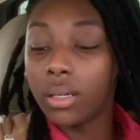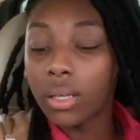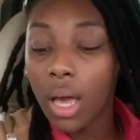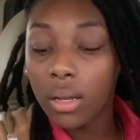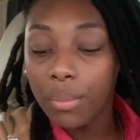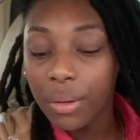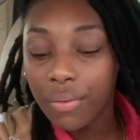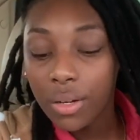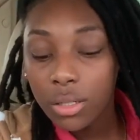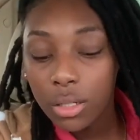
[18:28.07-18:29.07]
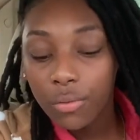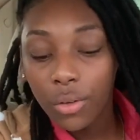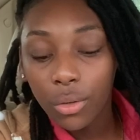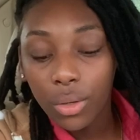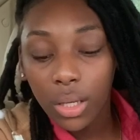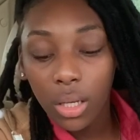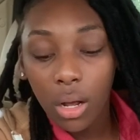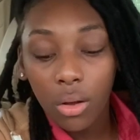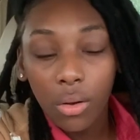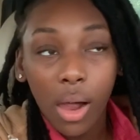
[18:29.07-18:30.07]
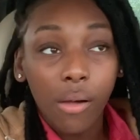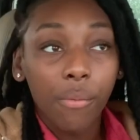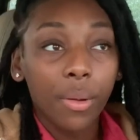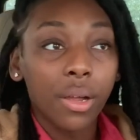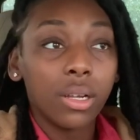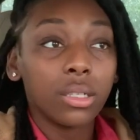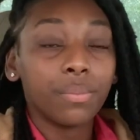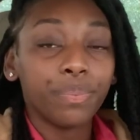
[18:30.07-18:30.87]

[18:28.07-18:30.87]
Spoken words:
Y'all, let me finish this food and get on off, because